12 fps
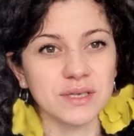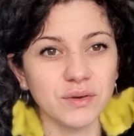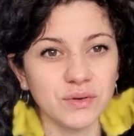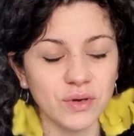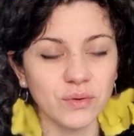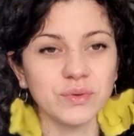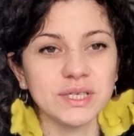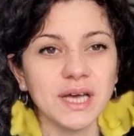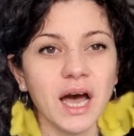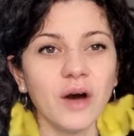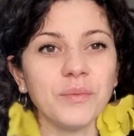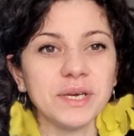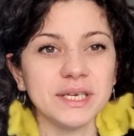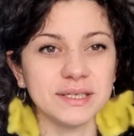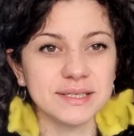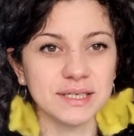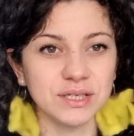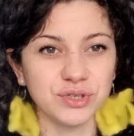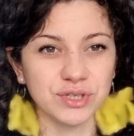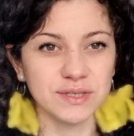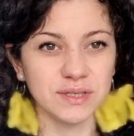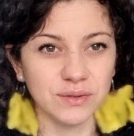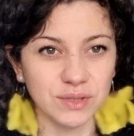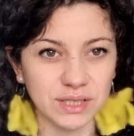so you know with how many
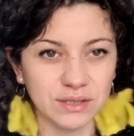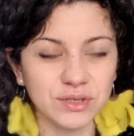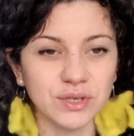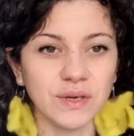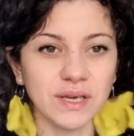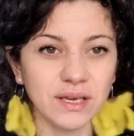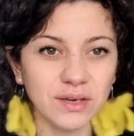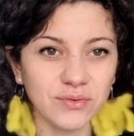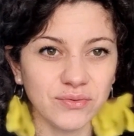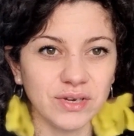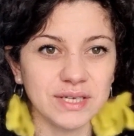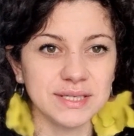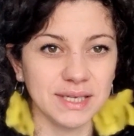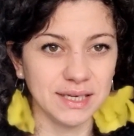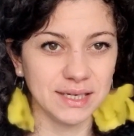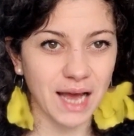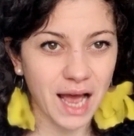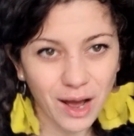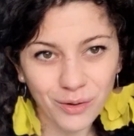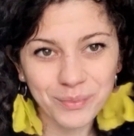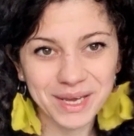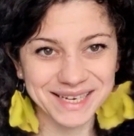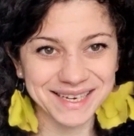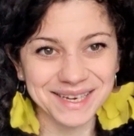stitches you need to increase in how
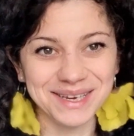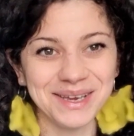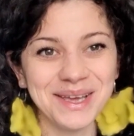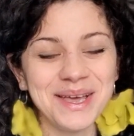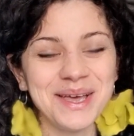many